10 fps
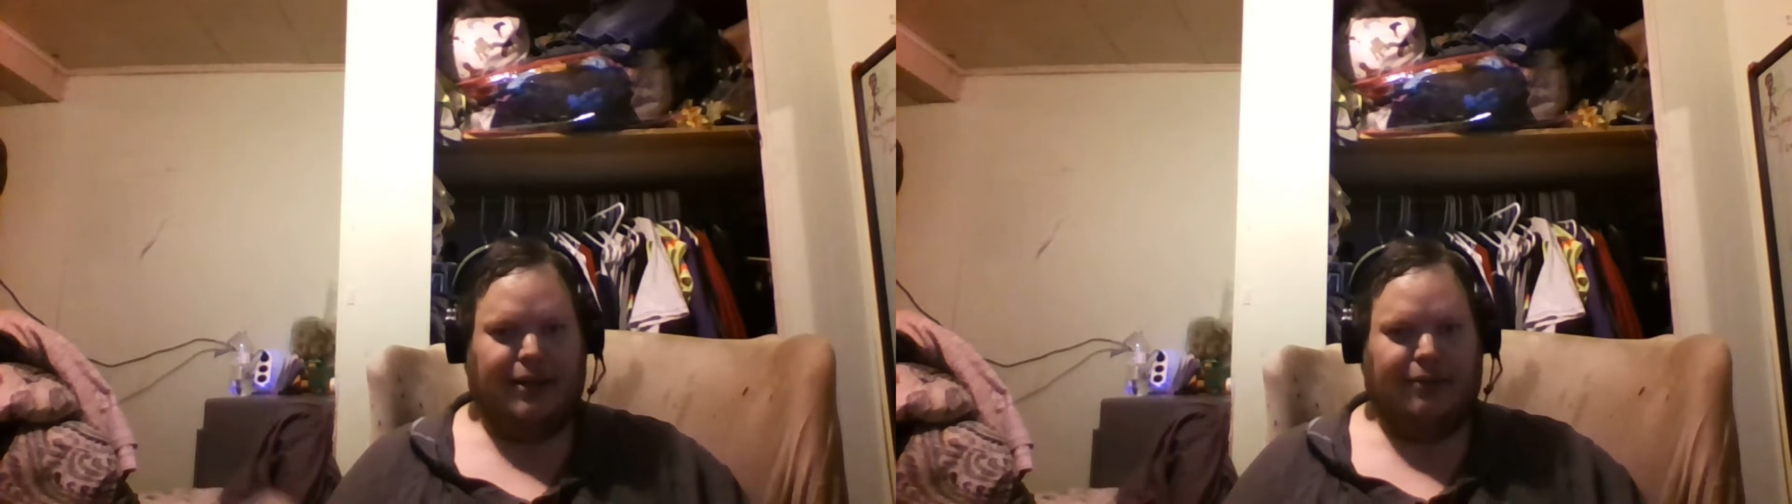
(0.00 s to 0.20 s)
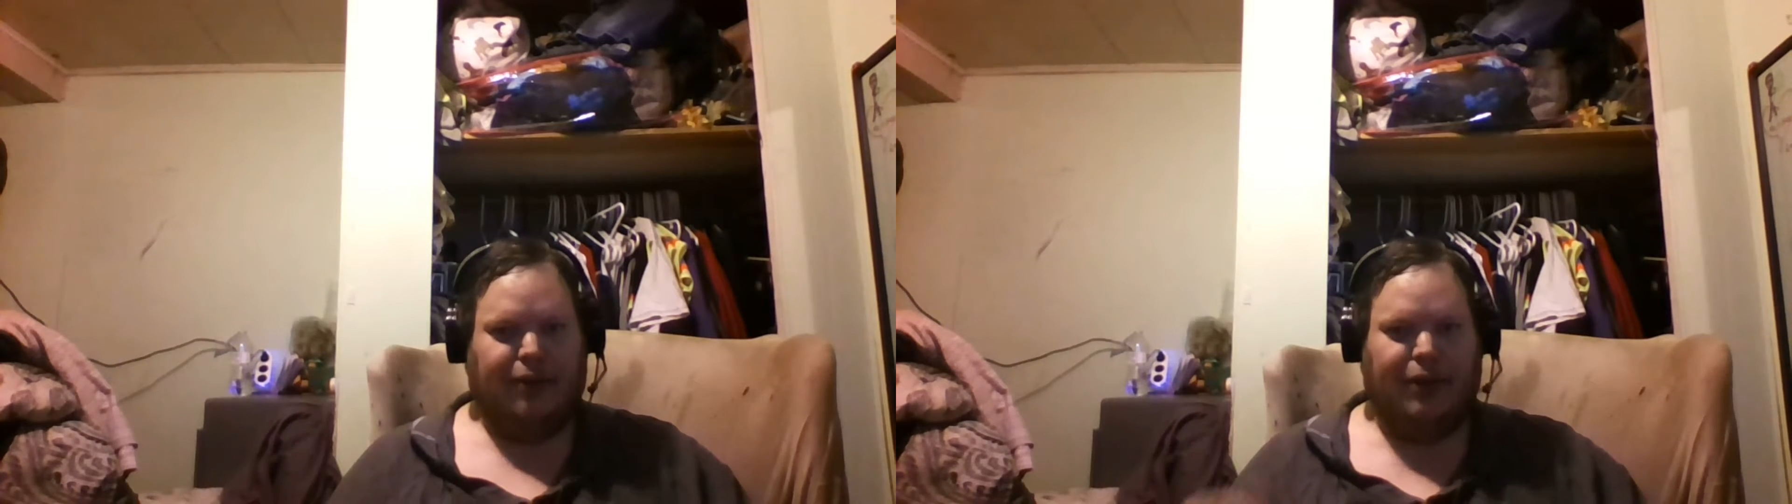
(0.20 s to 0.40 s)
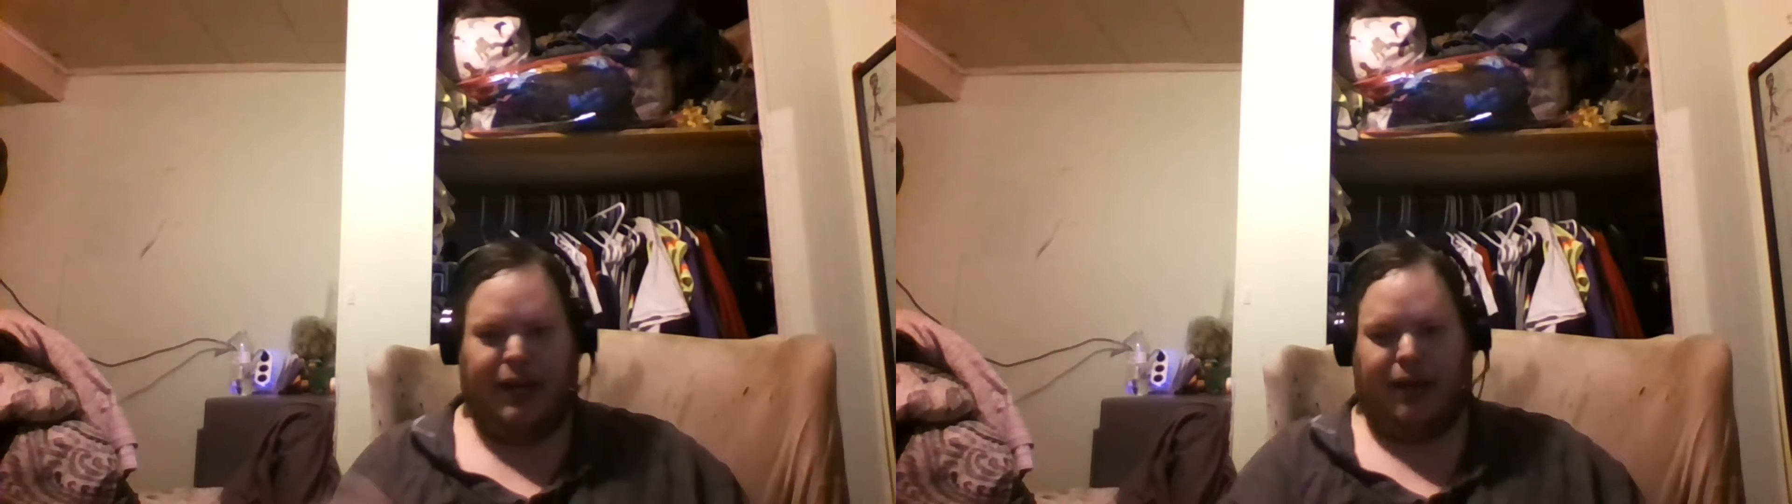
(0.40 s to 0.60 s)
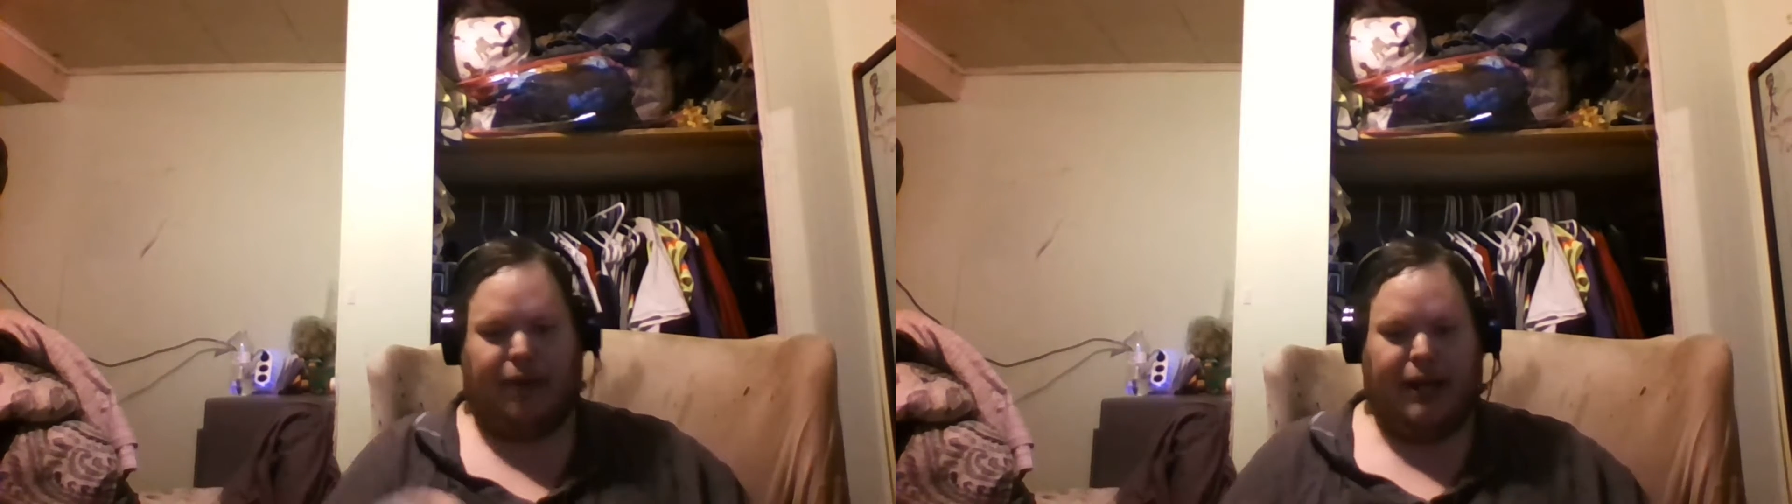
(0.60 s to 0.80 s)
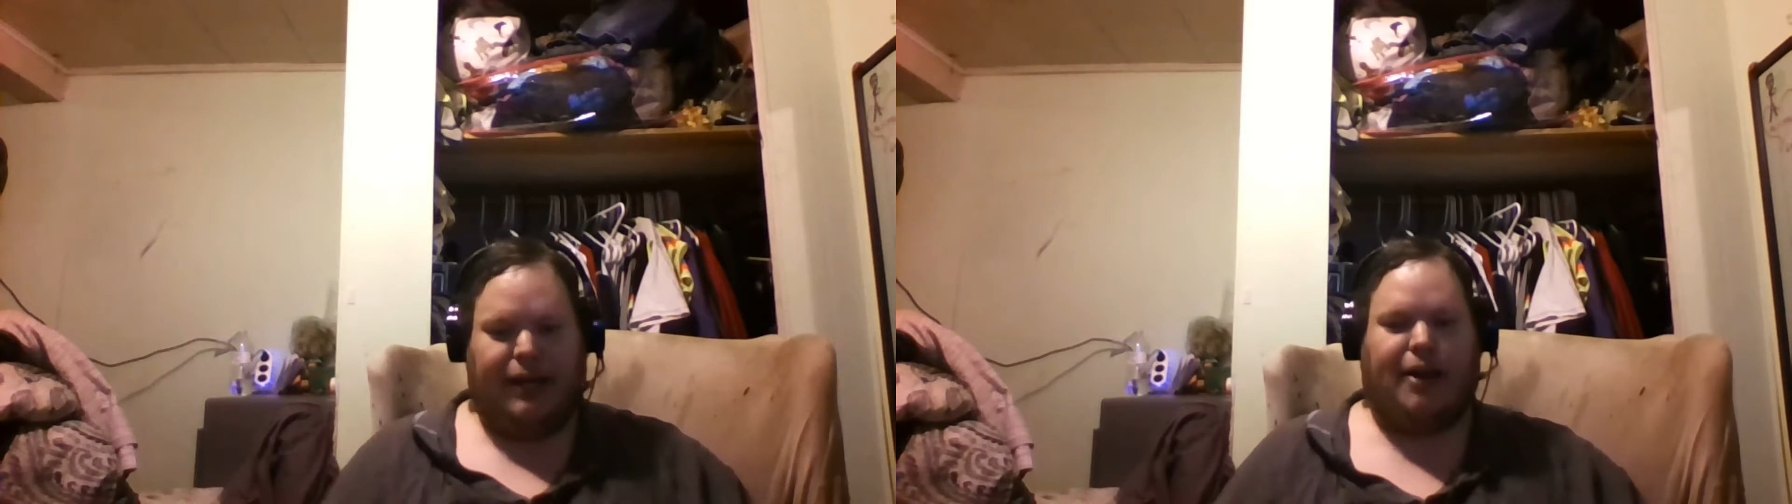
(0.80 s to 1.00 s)
Well, you didn't
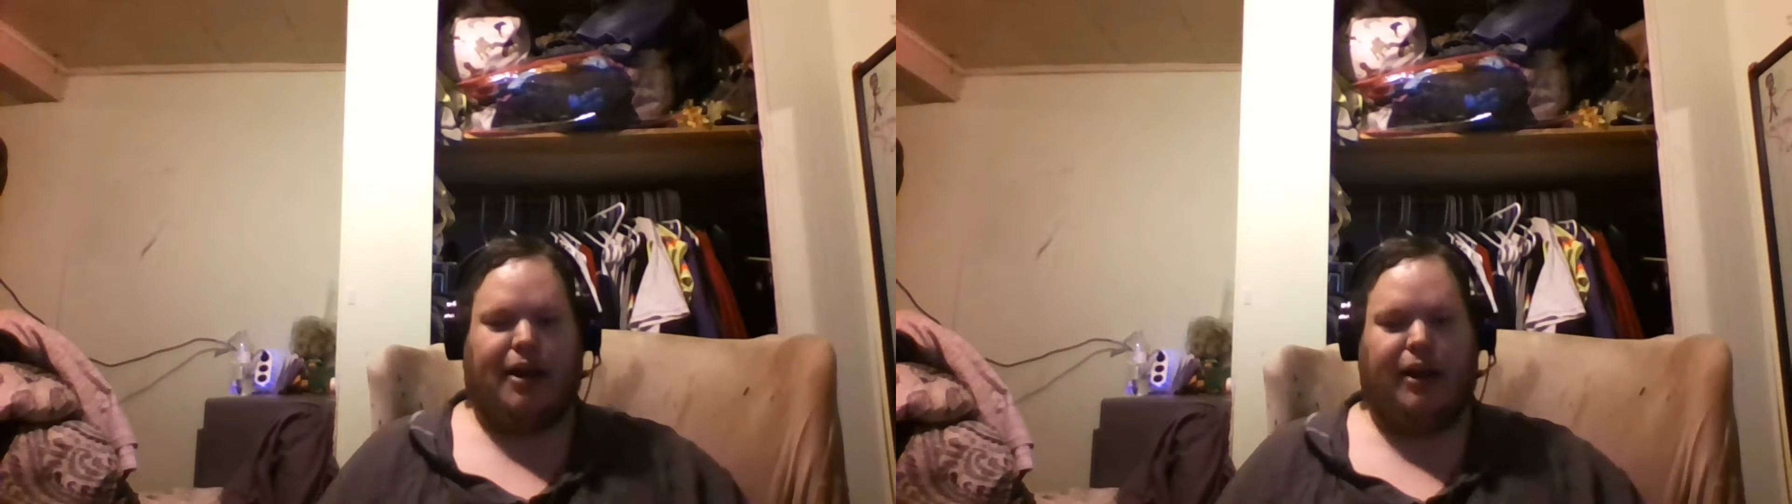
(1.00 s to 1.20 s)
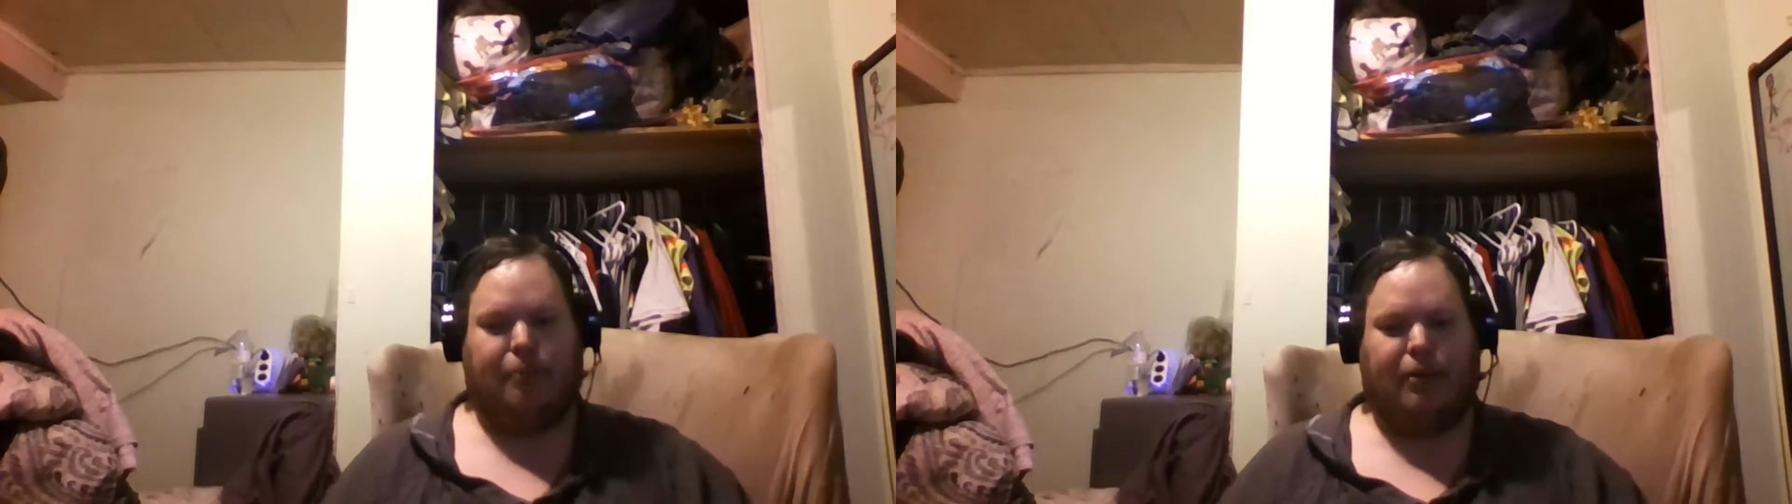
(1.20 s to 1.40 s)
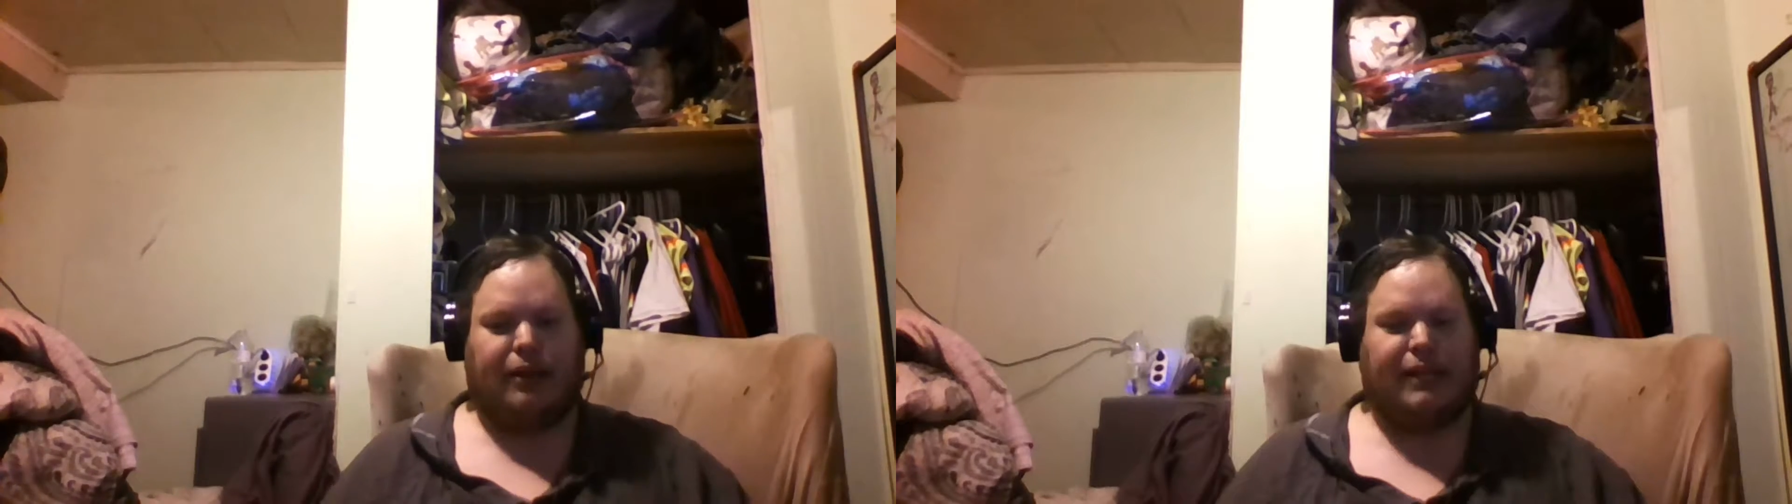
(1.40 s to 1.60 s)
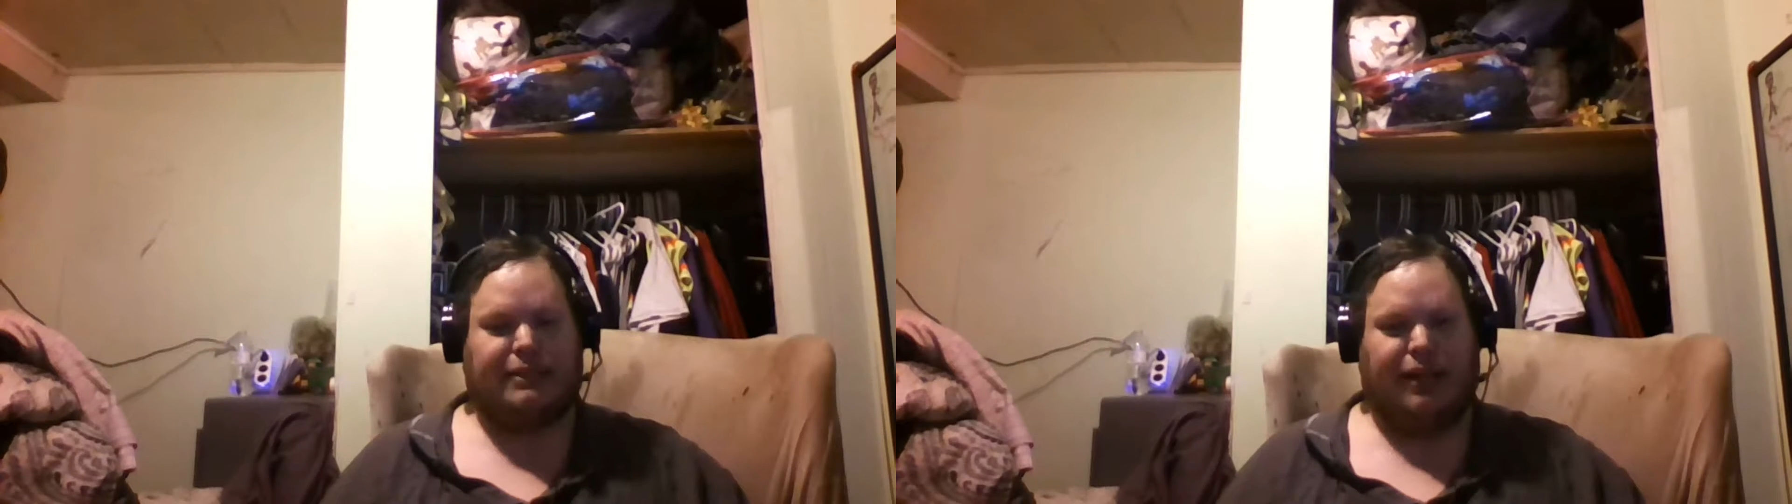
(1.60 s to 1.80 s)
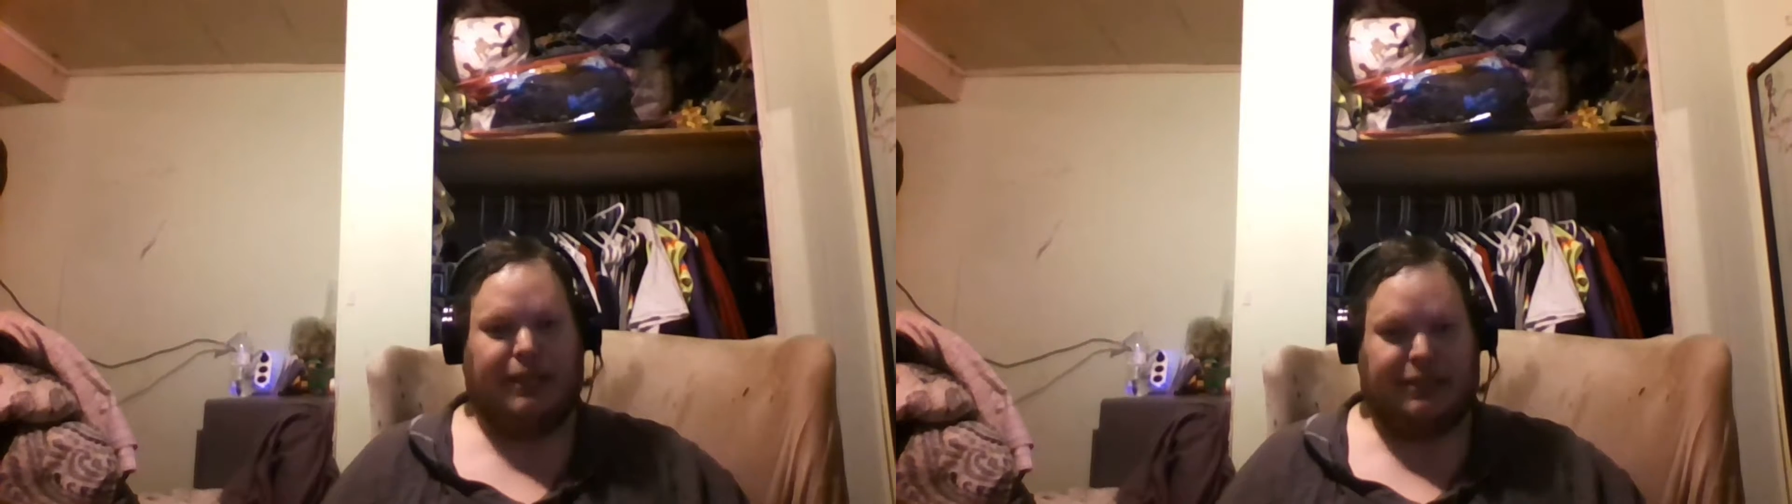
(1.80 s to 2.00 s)
write it down on your book last night,